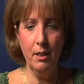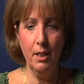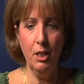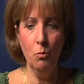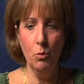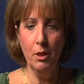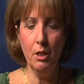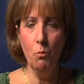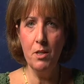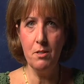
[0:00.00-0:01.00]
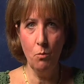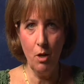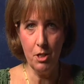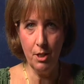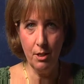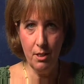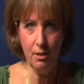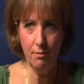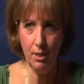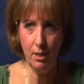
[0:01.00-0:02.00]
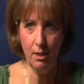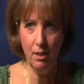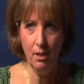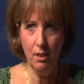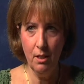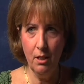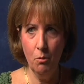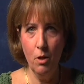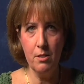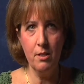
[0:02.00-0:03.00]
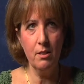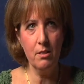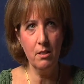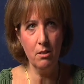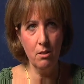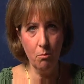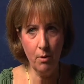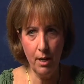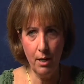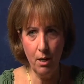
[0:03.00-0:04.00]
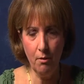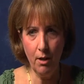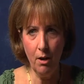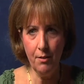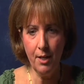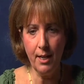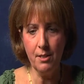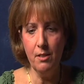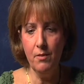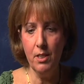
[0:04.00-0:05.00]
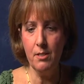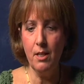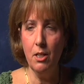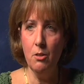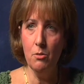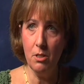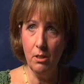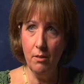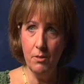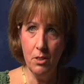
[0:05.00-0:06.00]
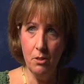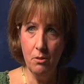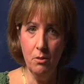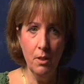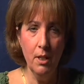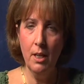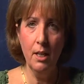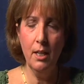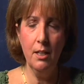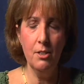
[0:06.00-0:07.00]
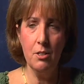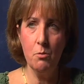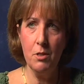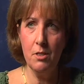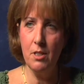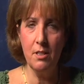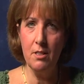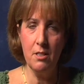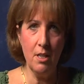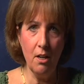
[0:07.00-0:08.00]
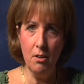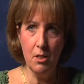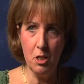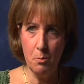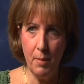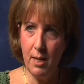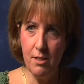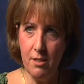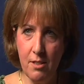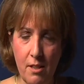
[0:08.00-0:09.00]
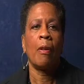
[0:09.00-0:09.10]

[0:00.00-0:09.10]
He really wasn't watching TV. He wasn't listening to the radio. All the activities that he used to love to do, he just would sit and stare into space.